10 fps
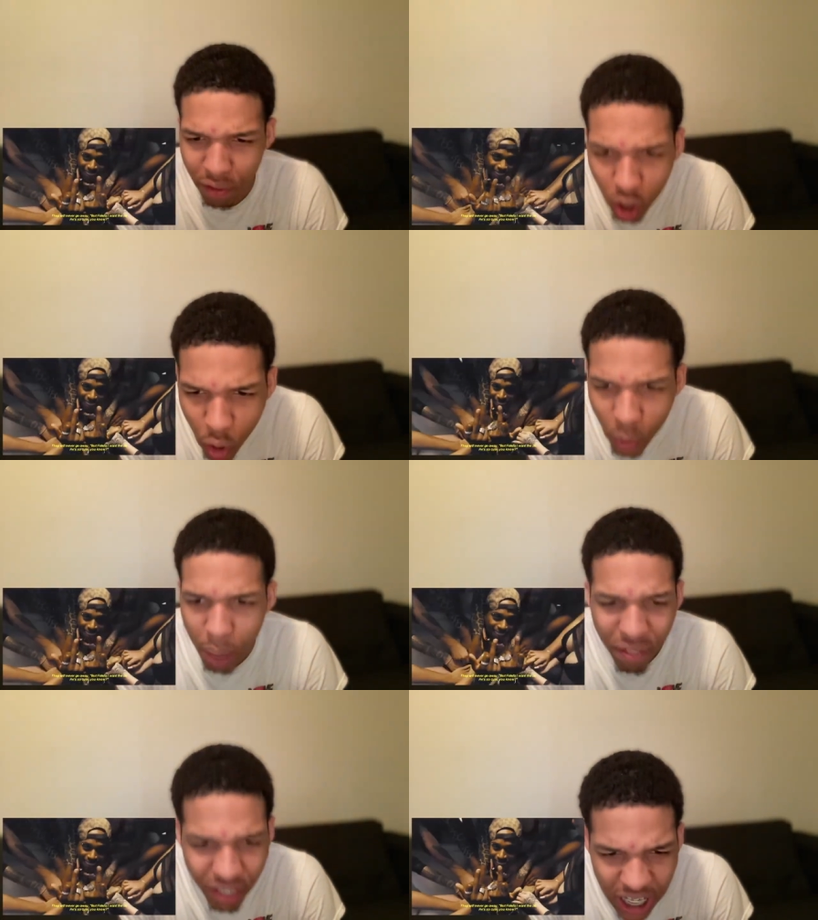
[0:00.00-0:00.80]
go away,
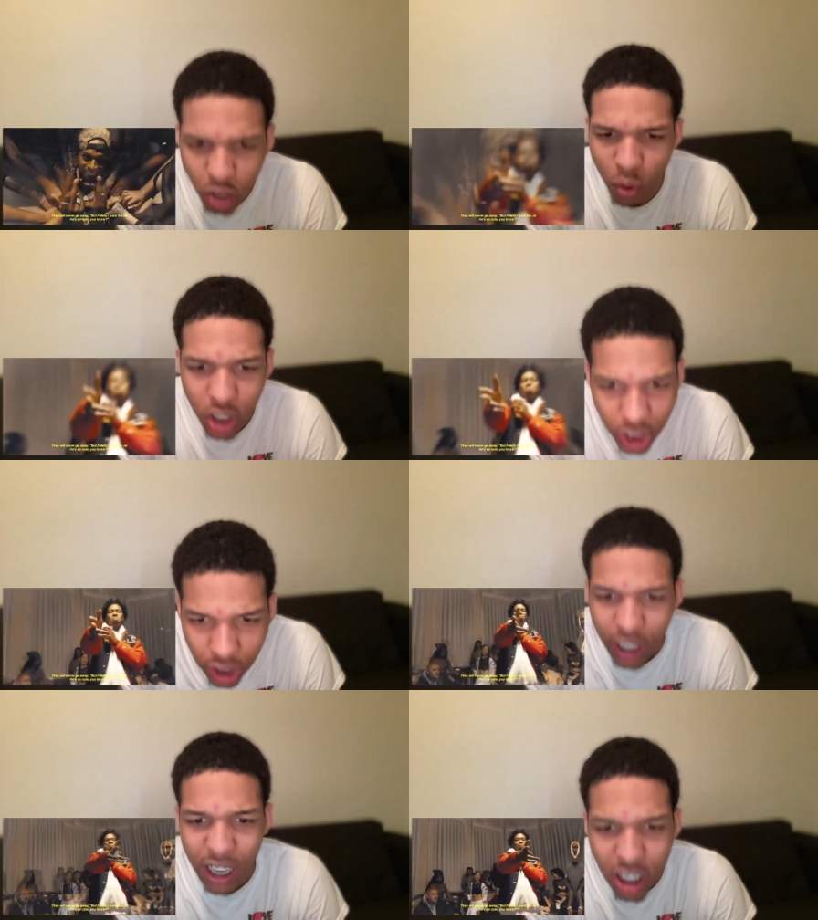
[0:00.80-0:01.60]
but for that was one G.
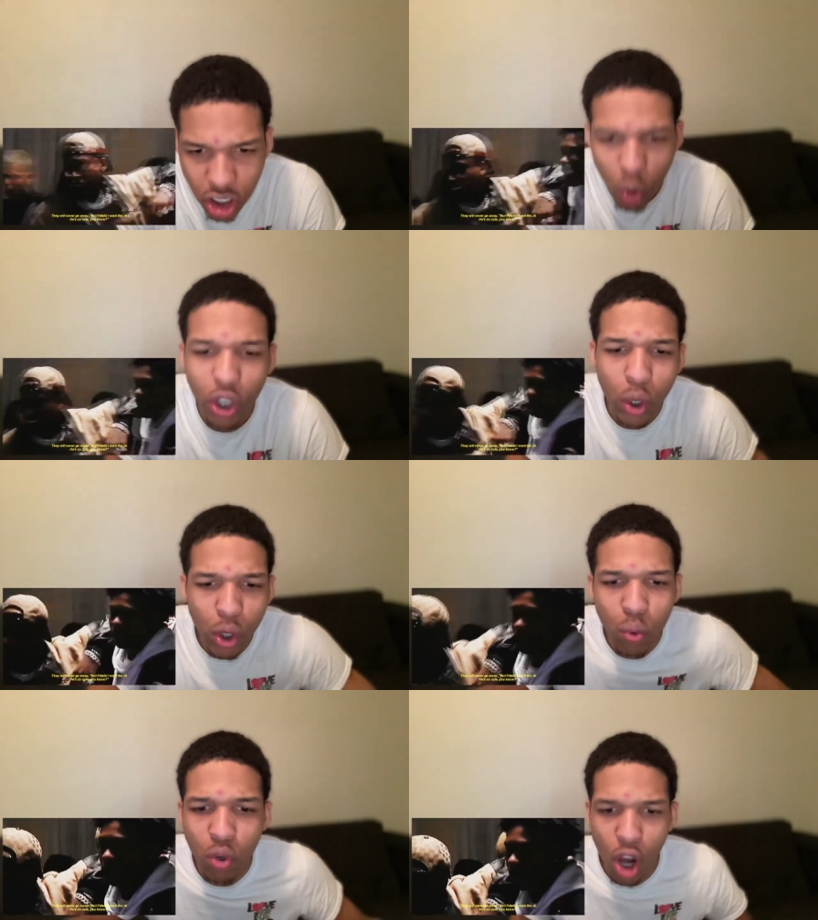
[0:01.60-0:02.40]
He's so cute,
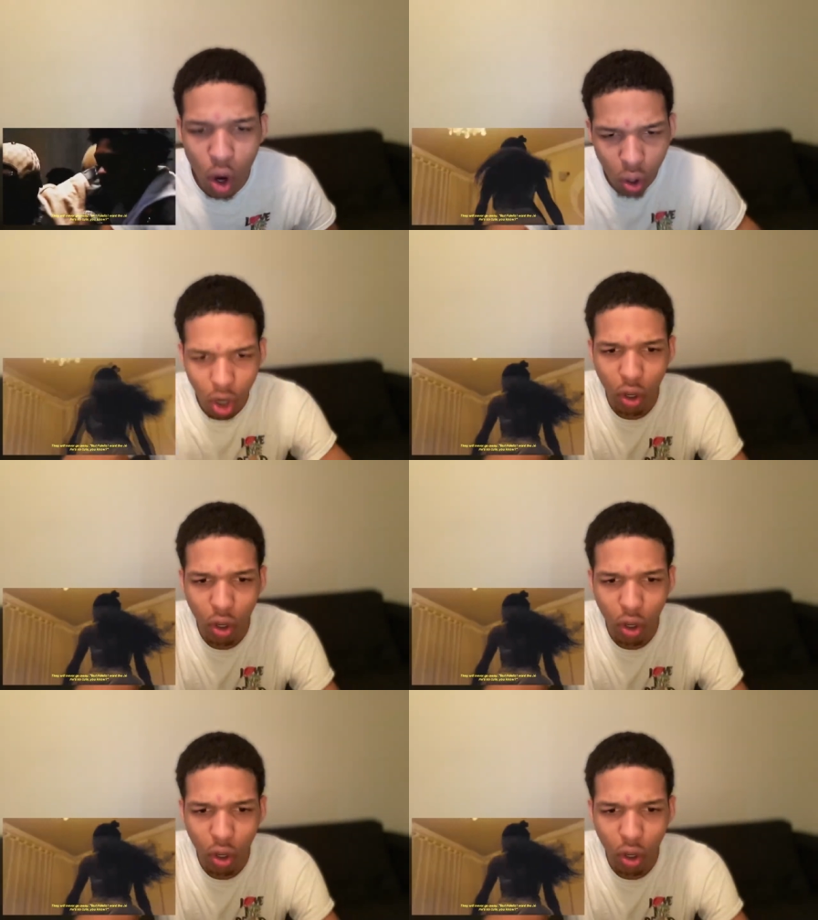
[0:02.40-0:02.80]
you know.